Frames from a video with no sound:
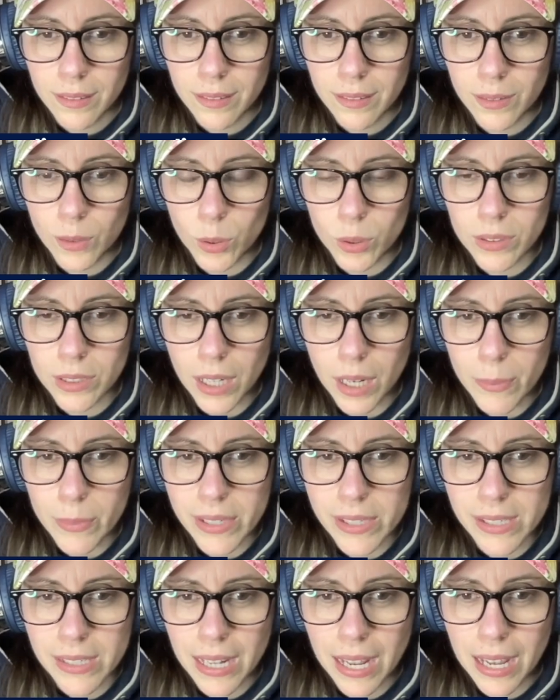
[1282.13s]
Old
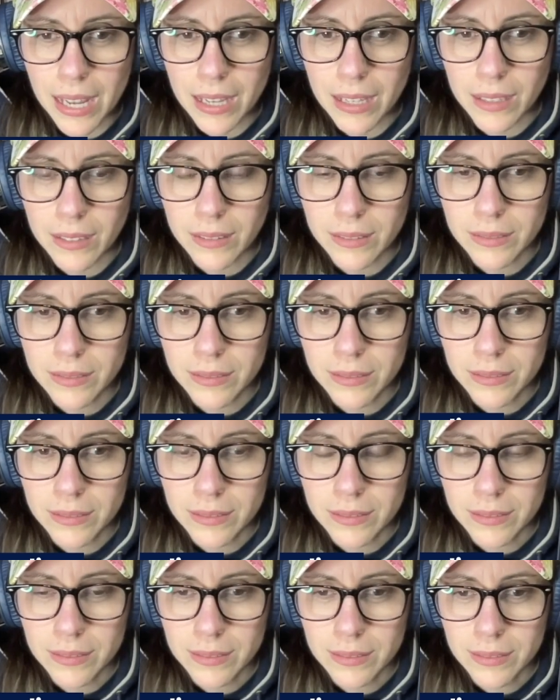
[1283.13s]
Timers Day
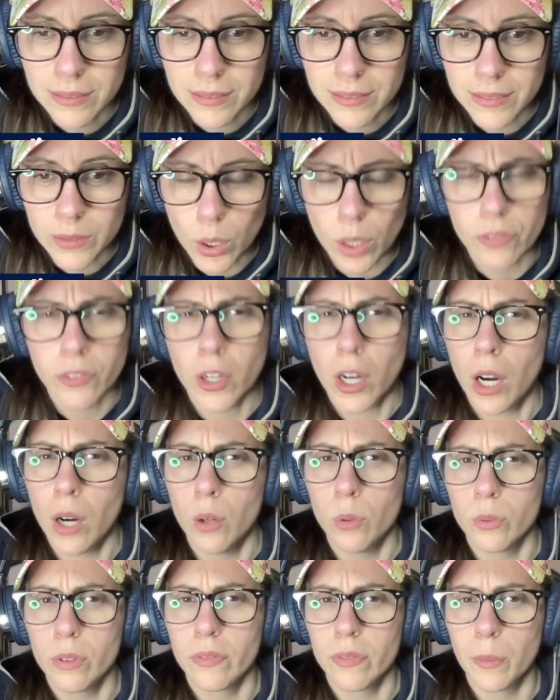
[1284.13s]
off
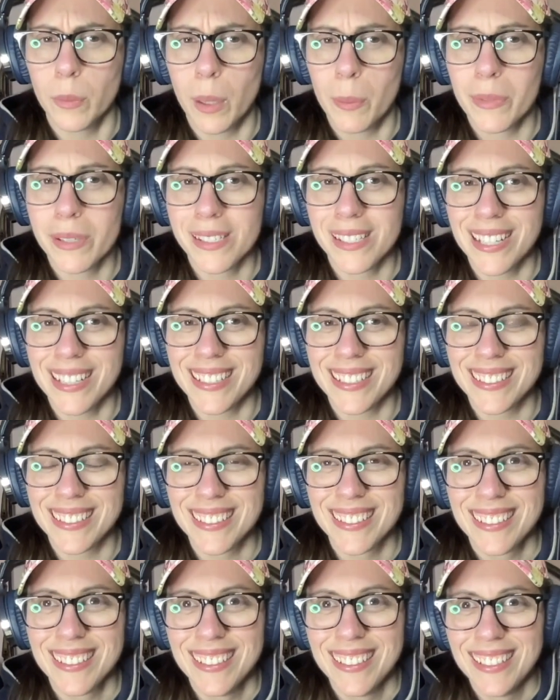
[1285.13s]
Cone, if I'm not
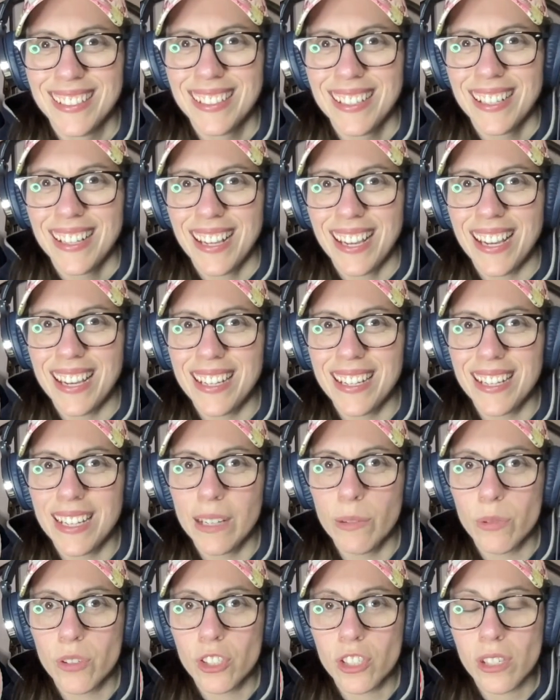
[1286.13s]
mistaken. And
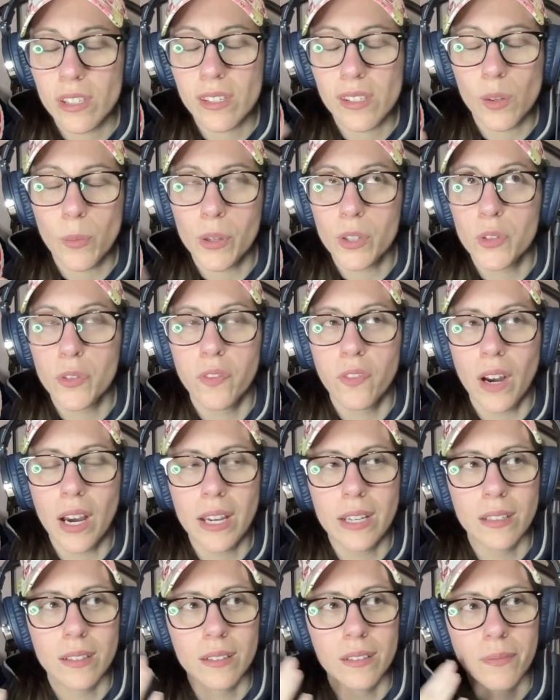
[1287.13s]
it was just so much
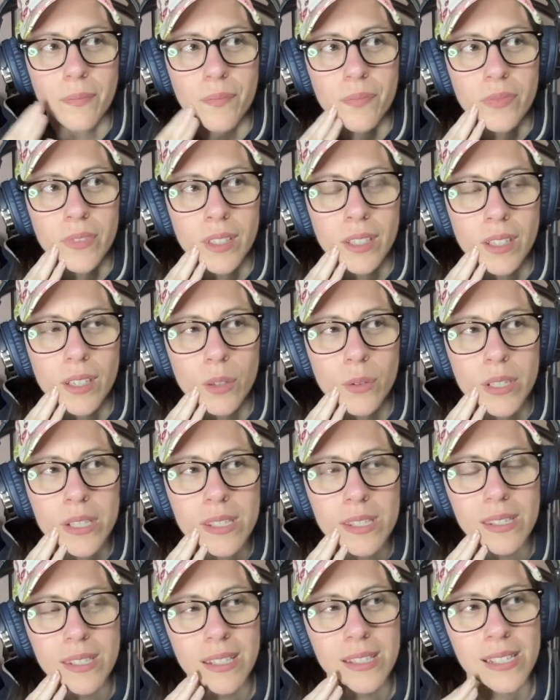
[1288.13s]
fun. You know,
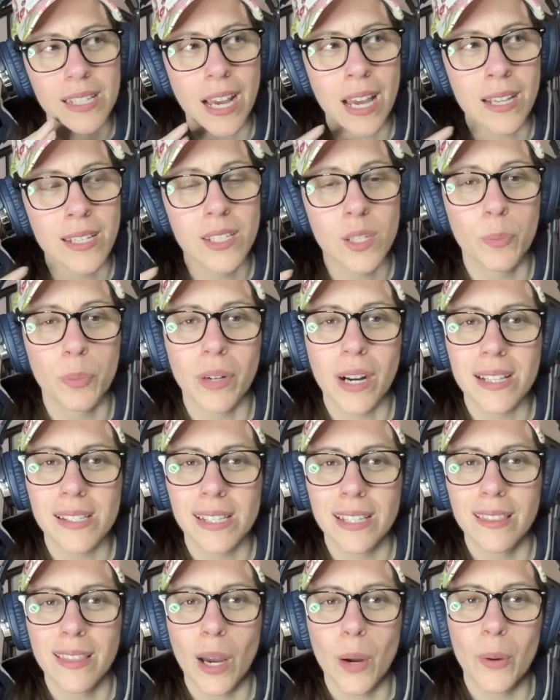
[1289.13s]
it's it's gotten
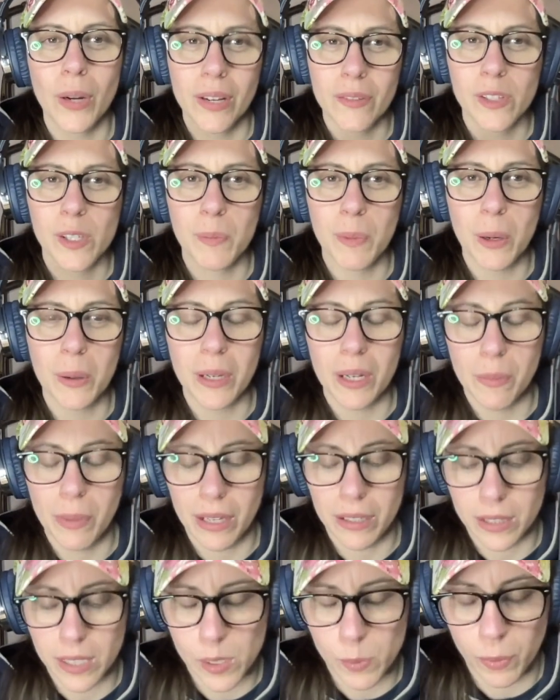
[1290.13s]
depressing though, and I've spoken
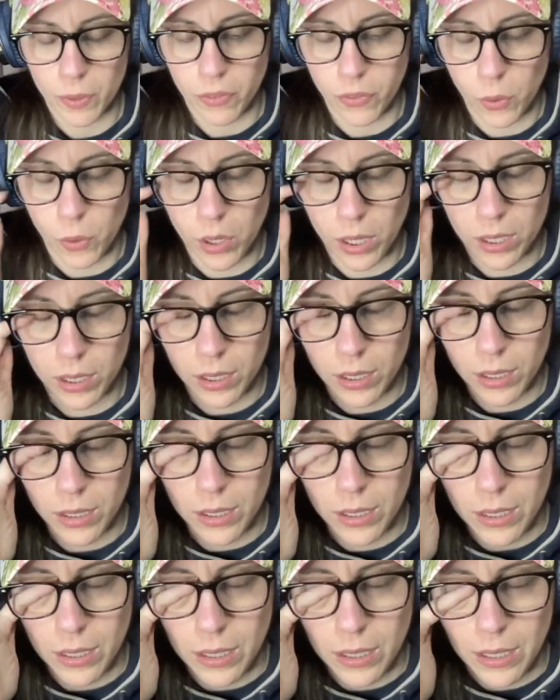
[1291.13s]
about this before.
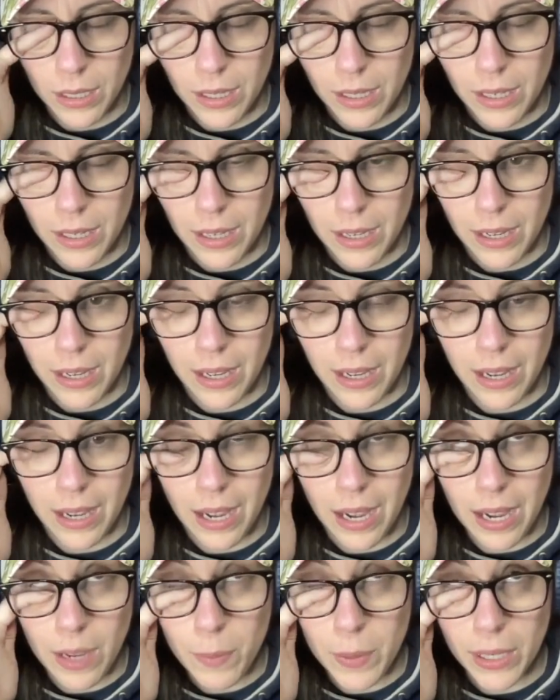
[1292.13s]

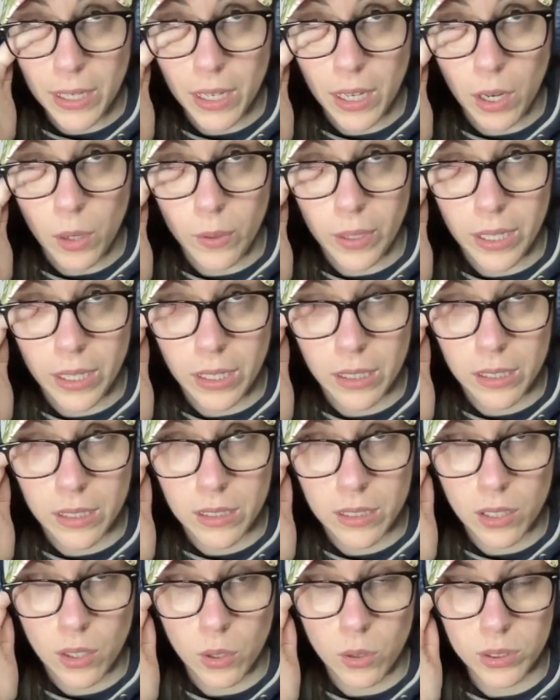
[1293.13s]
I've been going
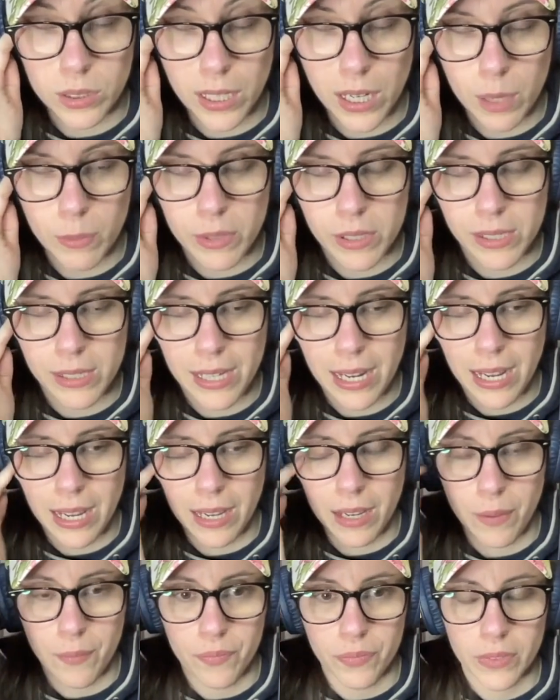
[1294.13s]
to Old Timers
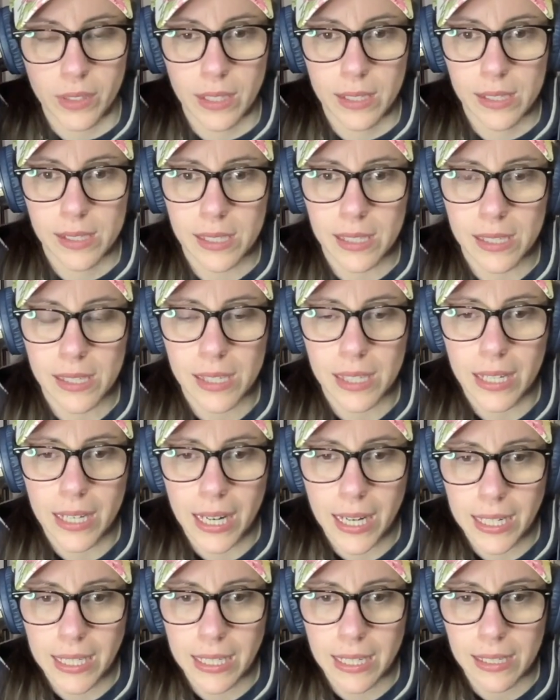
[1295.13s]
Day since the
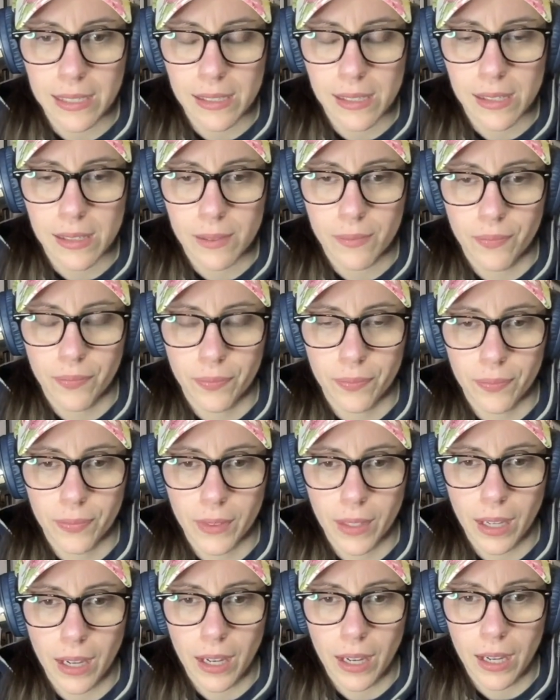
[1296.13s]
90s.
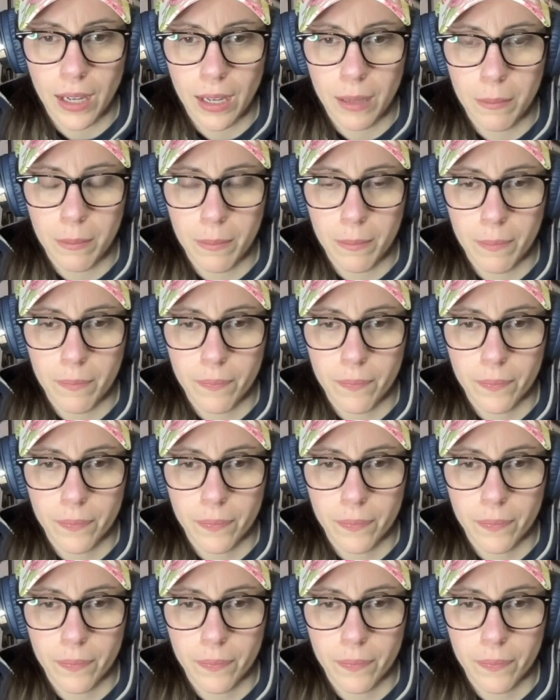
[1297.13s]
I'm